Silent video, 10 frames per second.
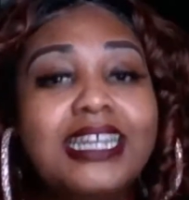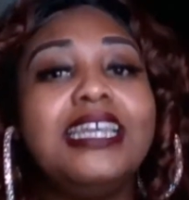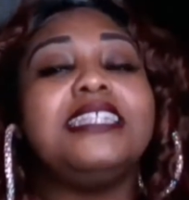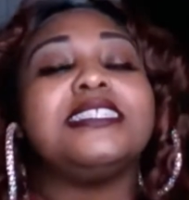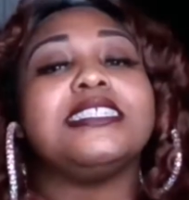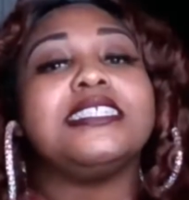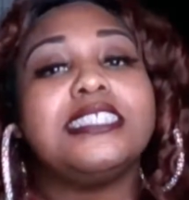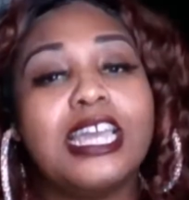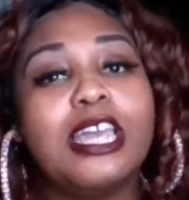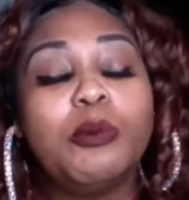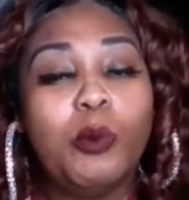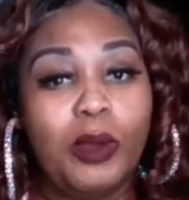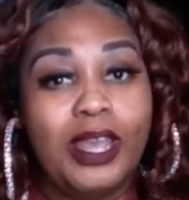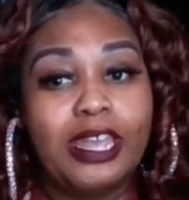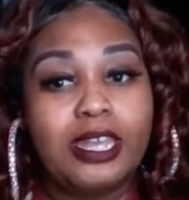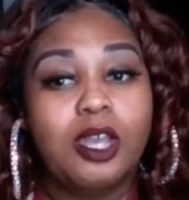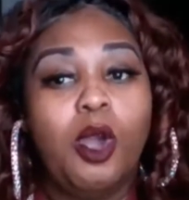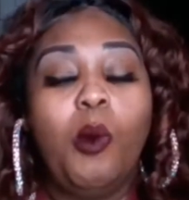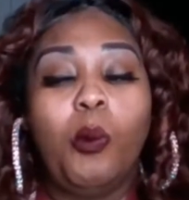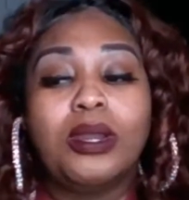it is the same way
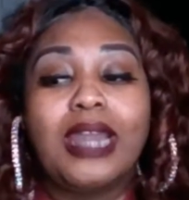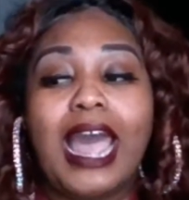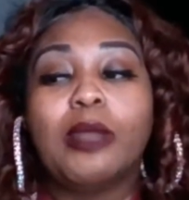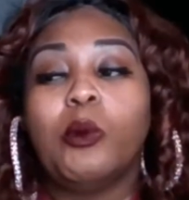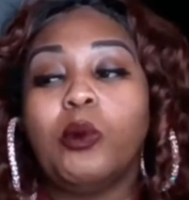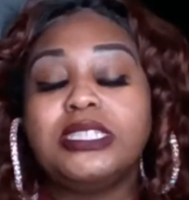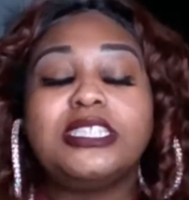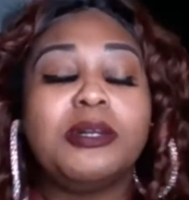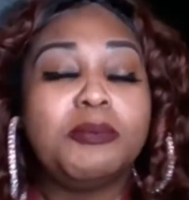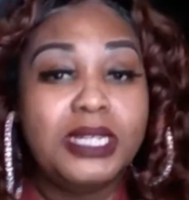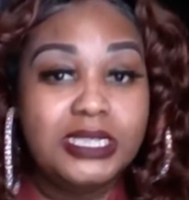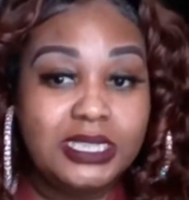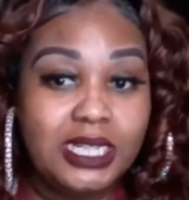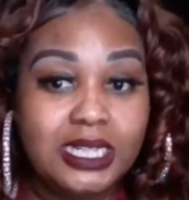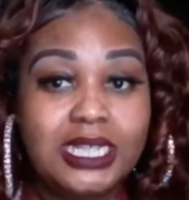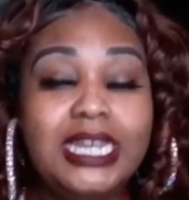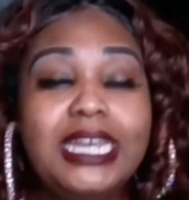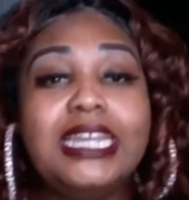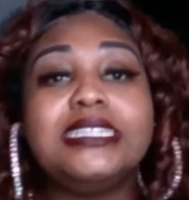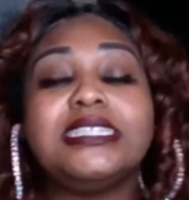when I want something done.
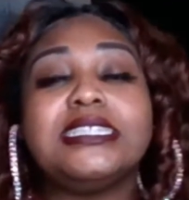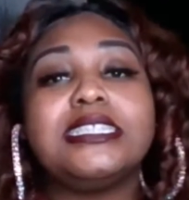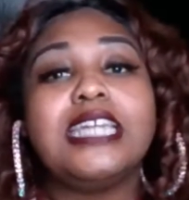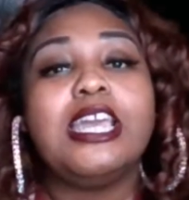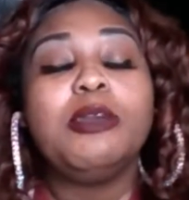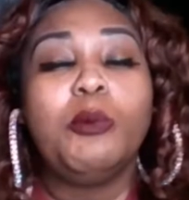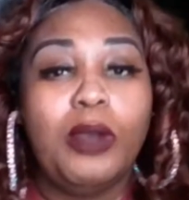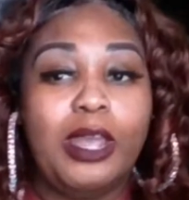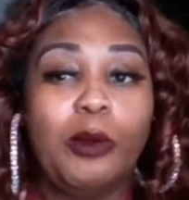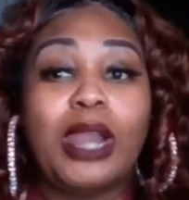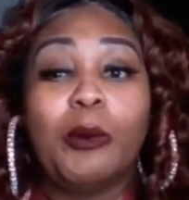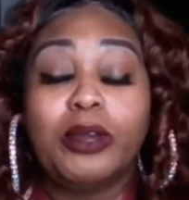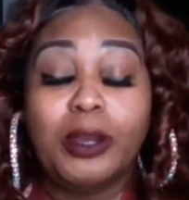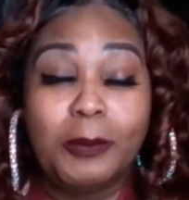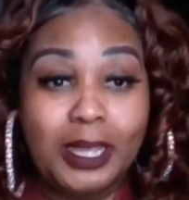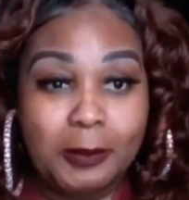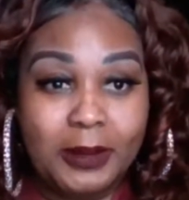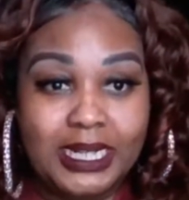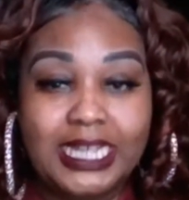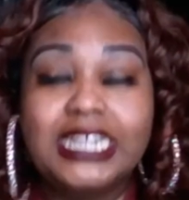It is the same way when I want to make
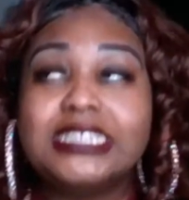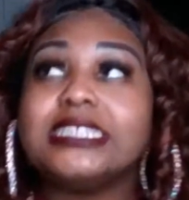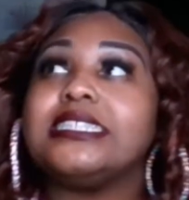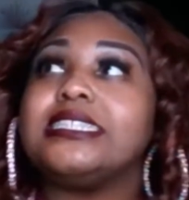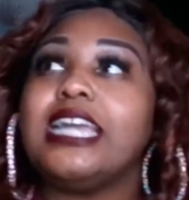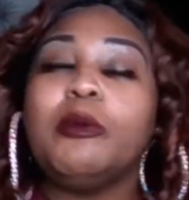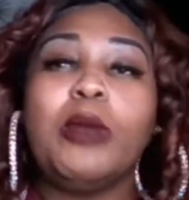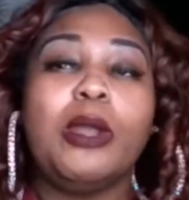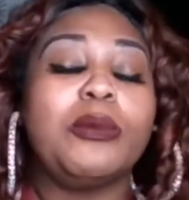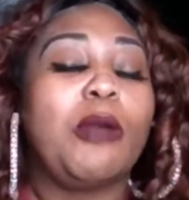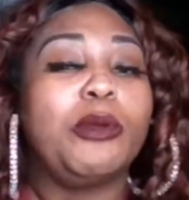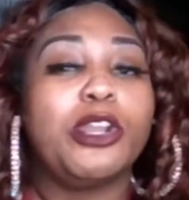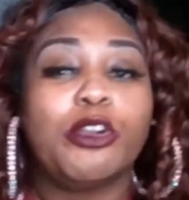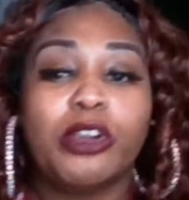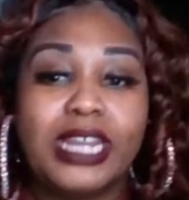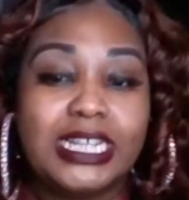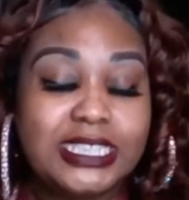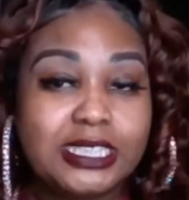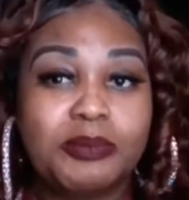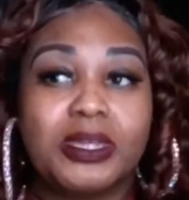money. It is the same way when I want to create
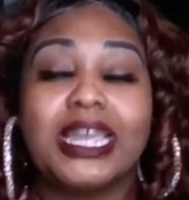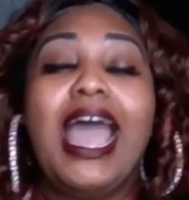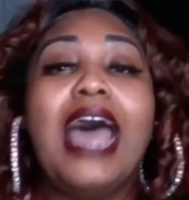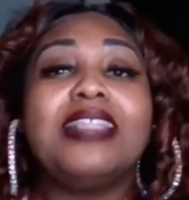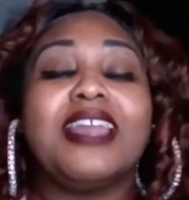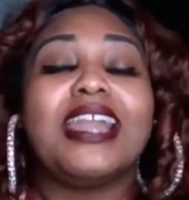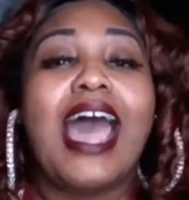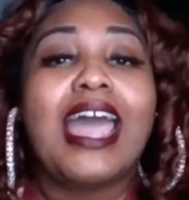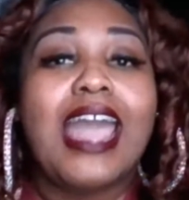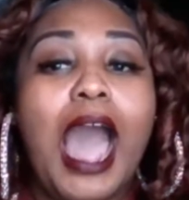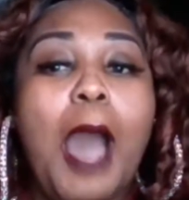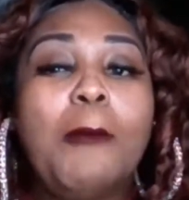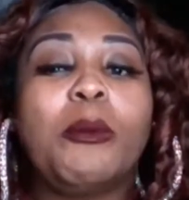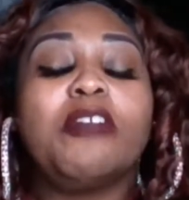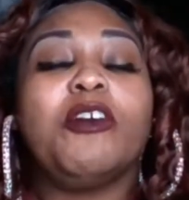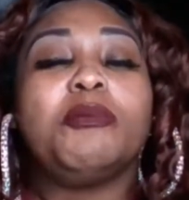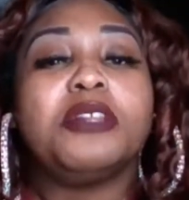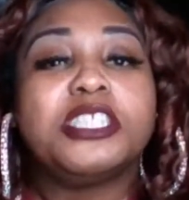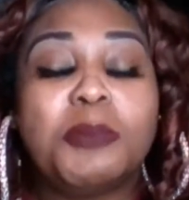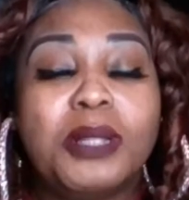something, that I operate from
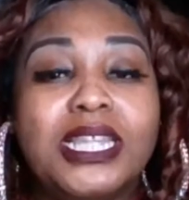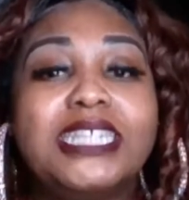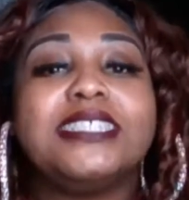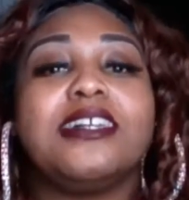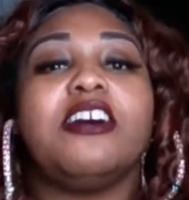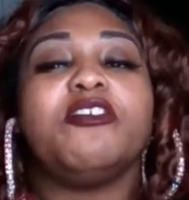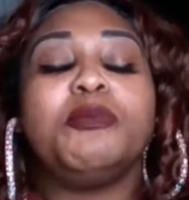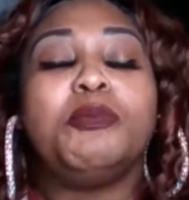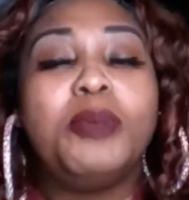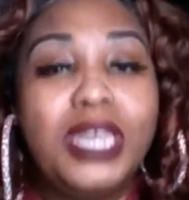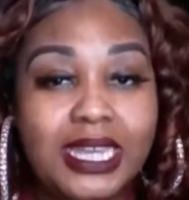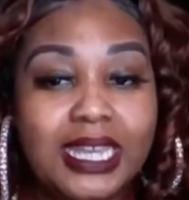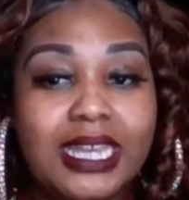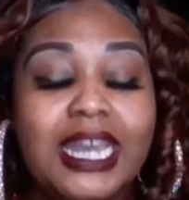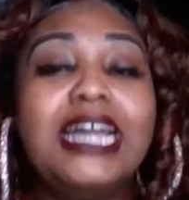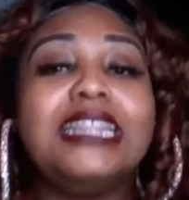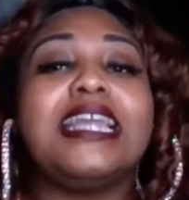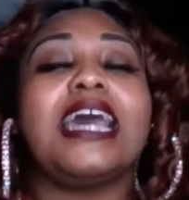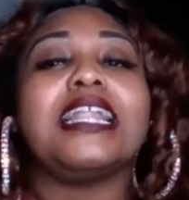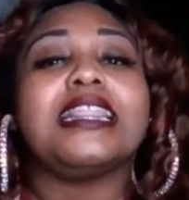this place of being
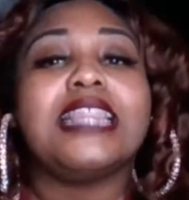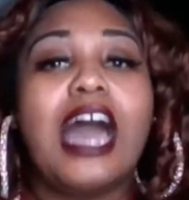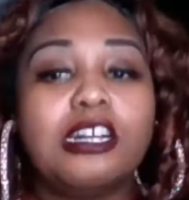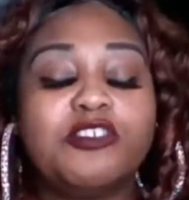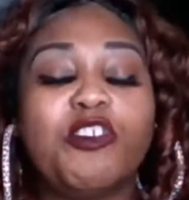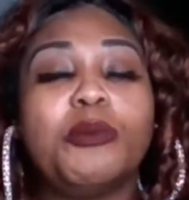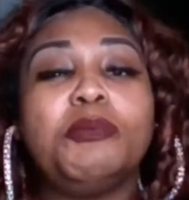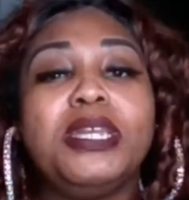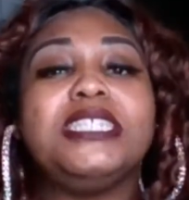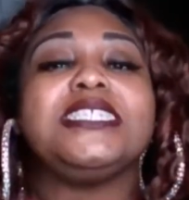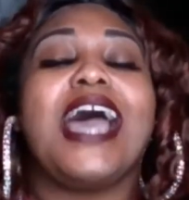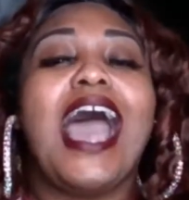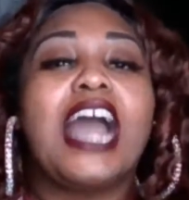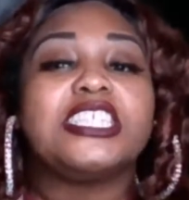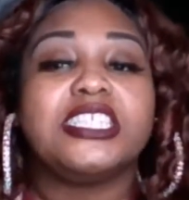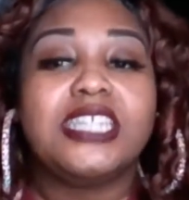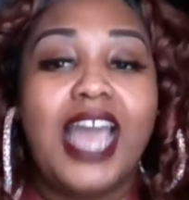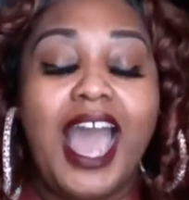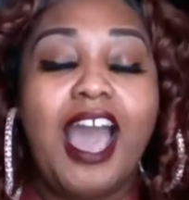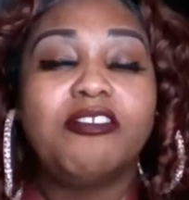that allows for me to actually
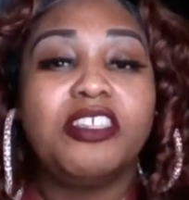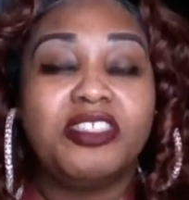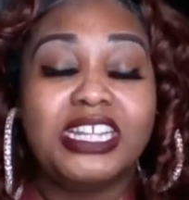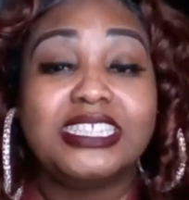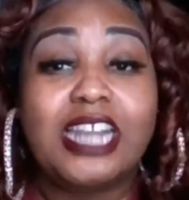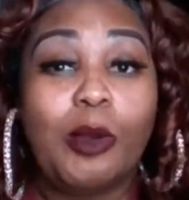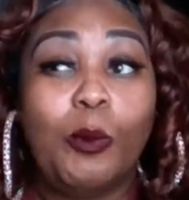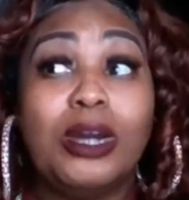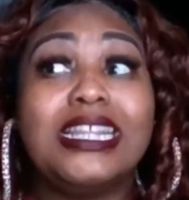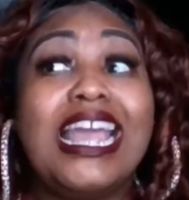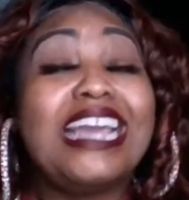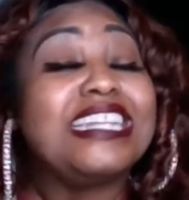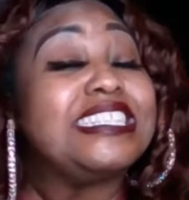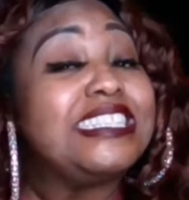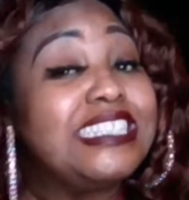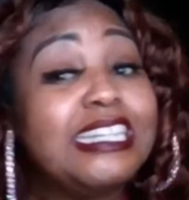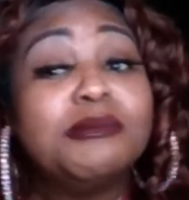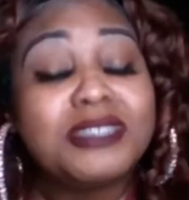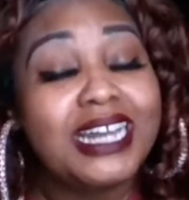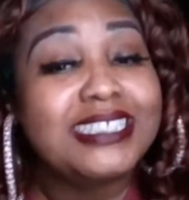have the things that I want. And it
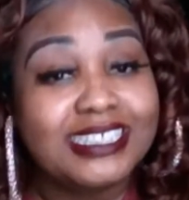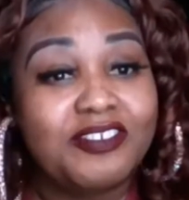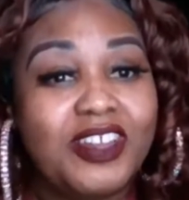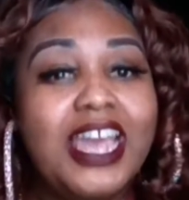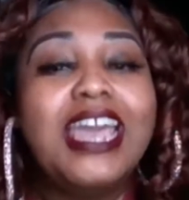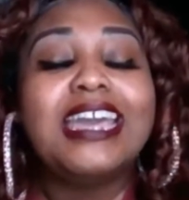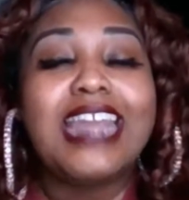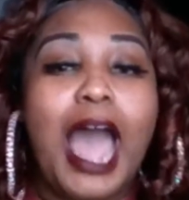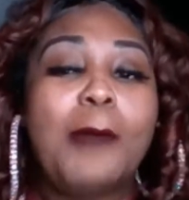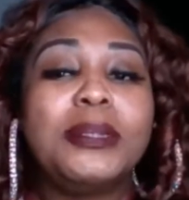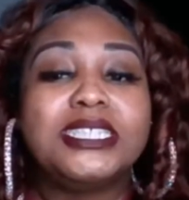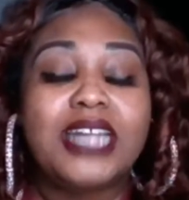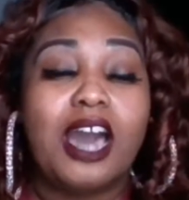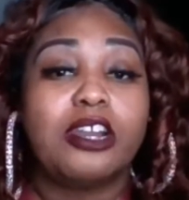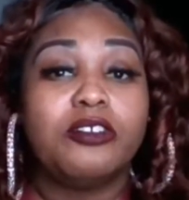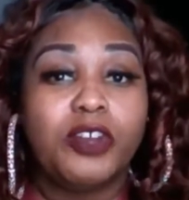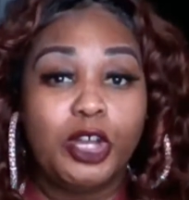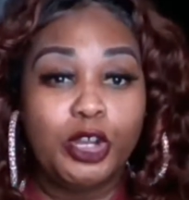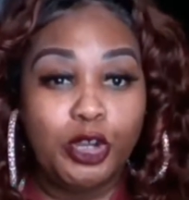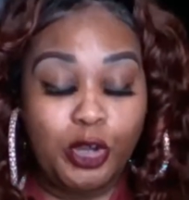seems as if it happens out of
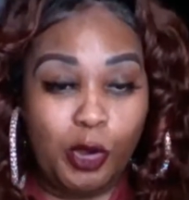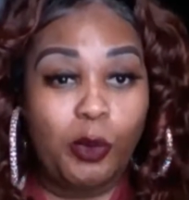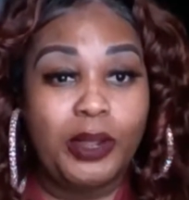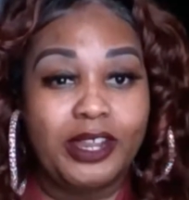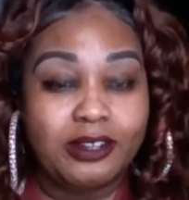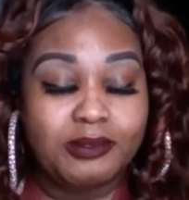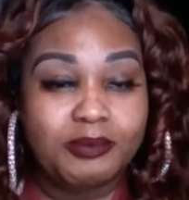nowhere.